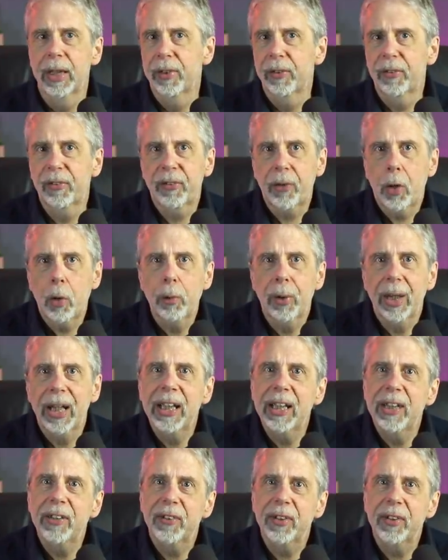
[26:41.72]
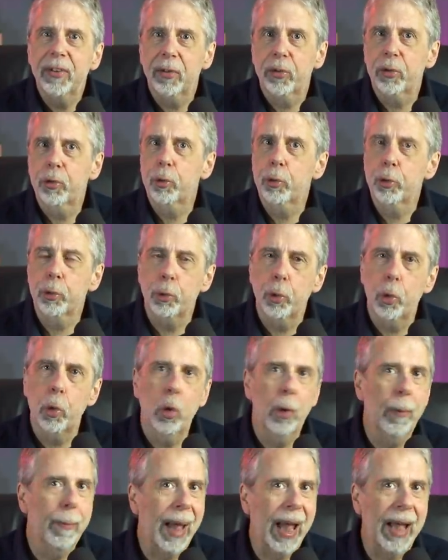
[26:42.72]
So easy to
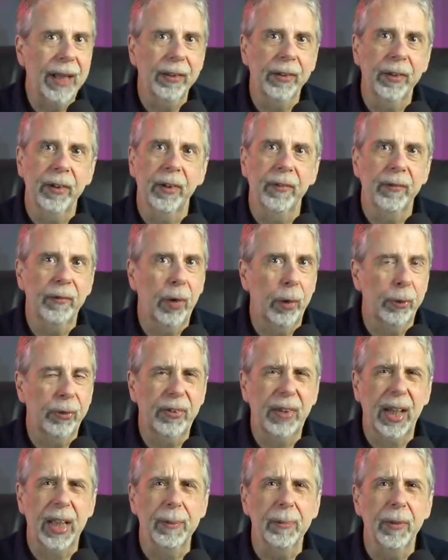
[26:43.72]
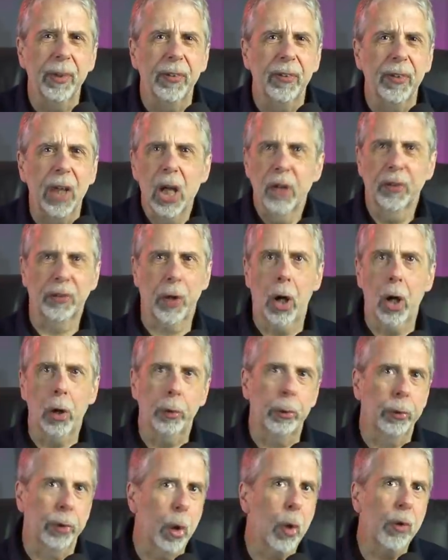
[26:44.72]
straw man those statements.
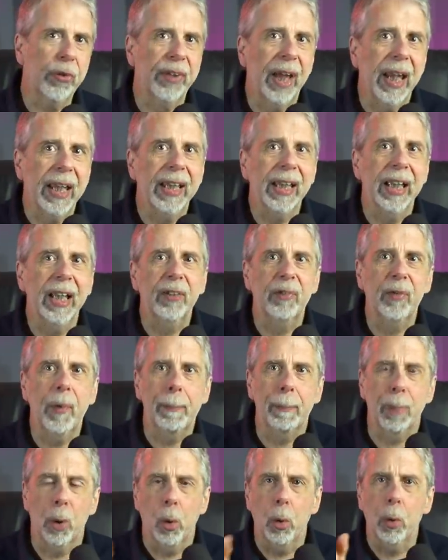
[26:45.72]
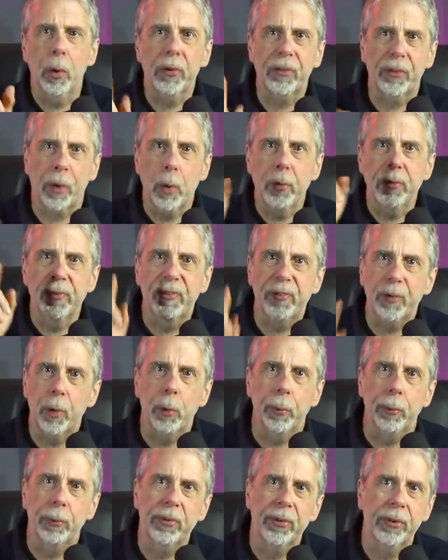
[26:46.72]
"So you're saying it's the poor's own
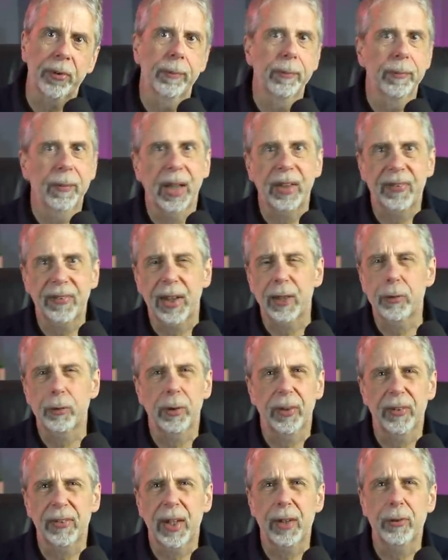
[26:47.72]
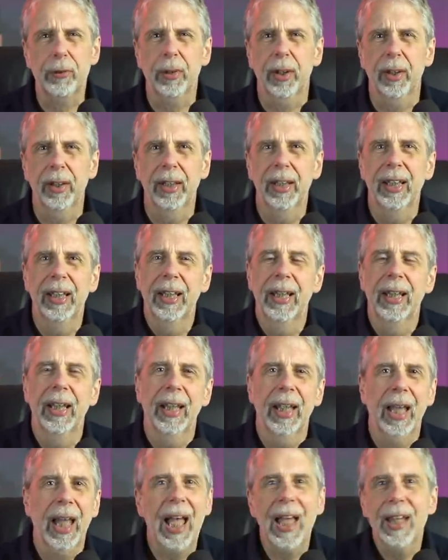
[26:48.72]
fault," etc., etc.
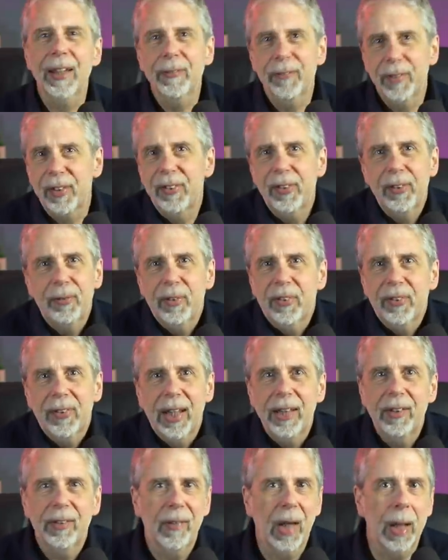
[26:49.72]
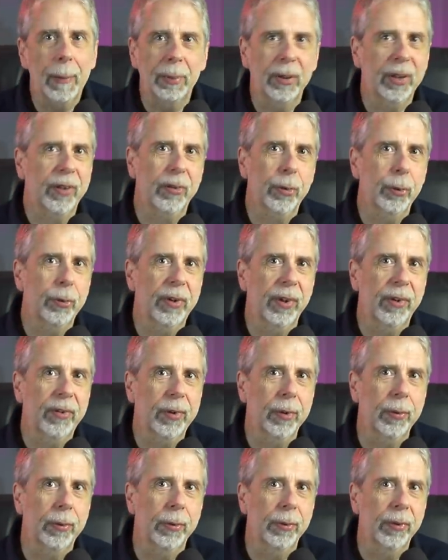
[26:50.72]
And this is the state of our political
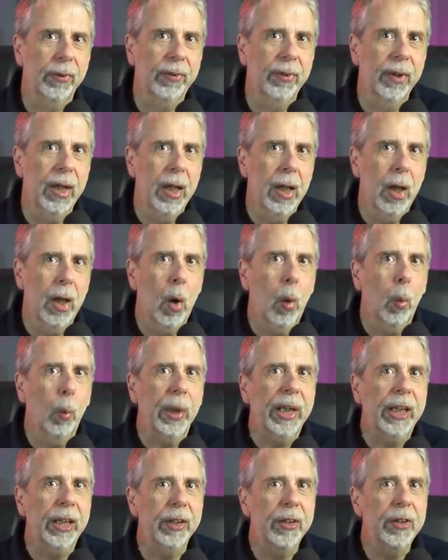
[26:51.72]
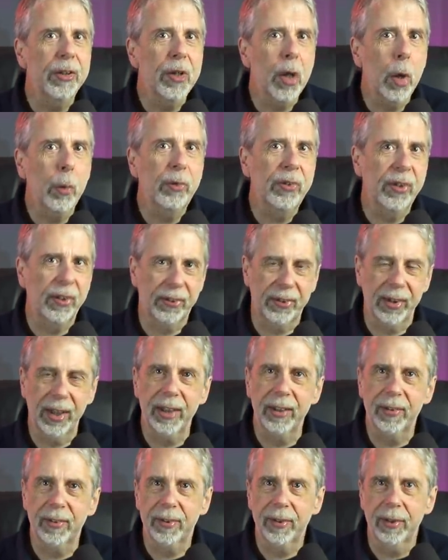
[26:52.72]
discourse. We can notice
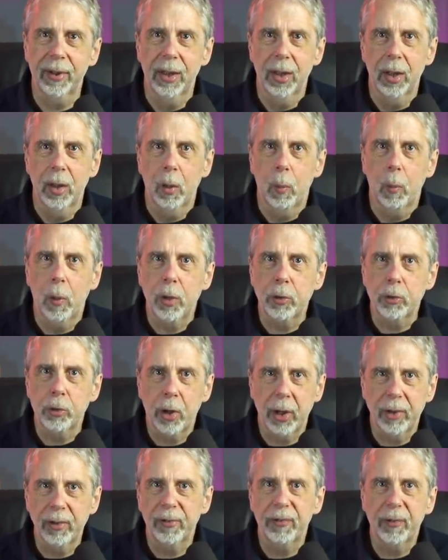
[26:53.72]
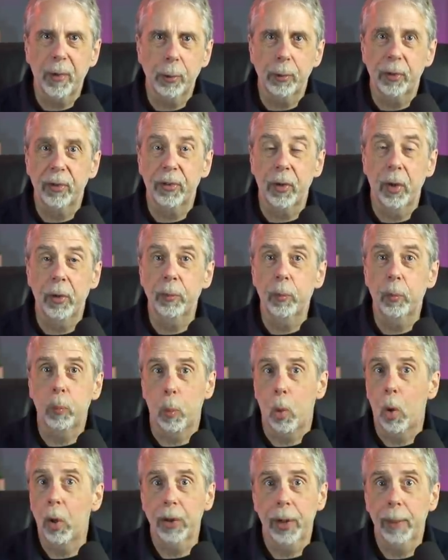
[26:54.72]
it while trying to focus on
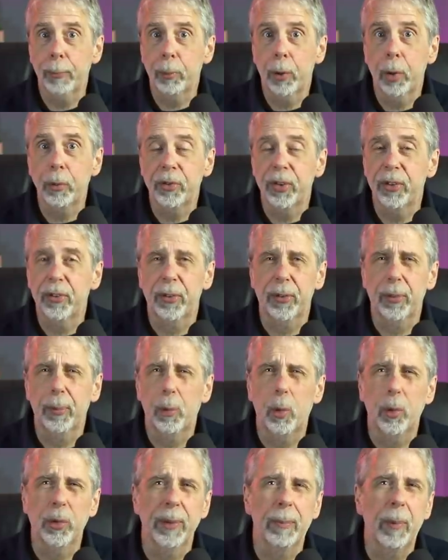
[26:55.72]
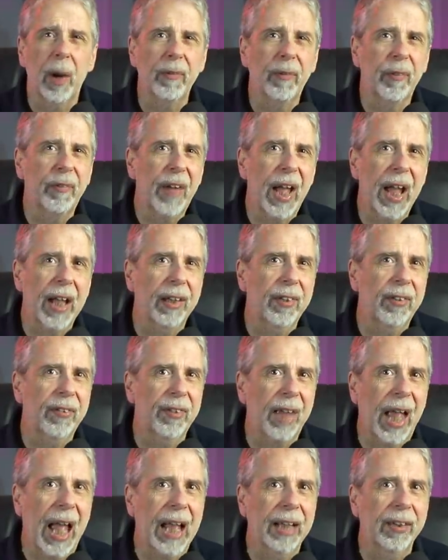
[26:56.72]
what approaches are supported by the
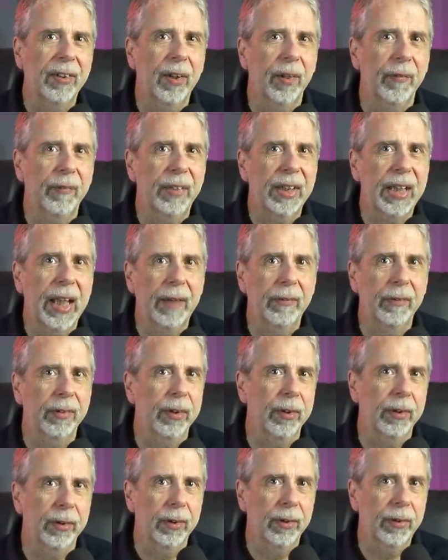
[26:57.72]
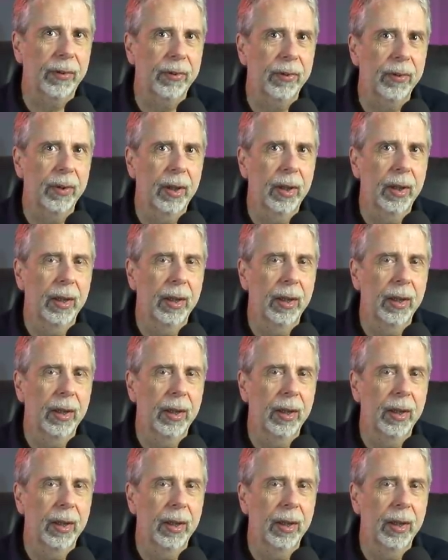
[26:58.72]
facts and the evidence.